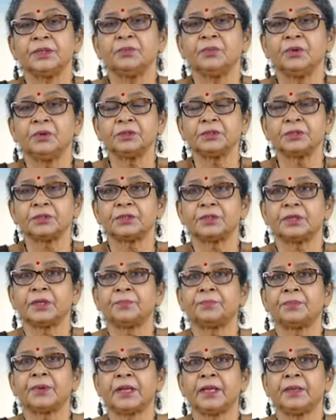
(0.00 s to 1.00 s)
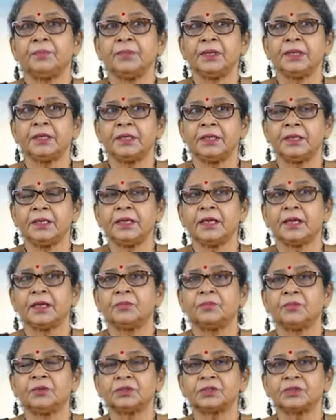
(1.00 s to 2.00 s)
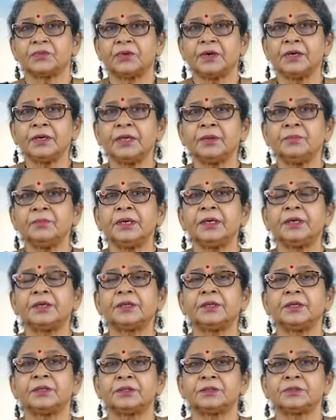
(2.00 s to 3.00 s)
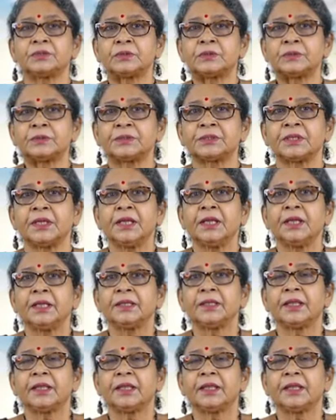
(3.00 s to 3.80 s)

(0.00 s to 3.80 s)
was the most primary and most fundamental resource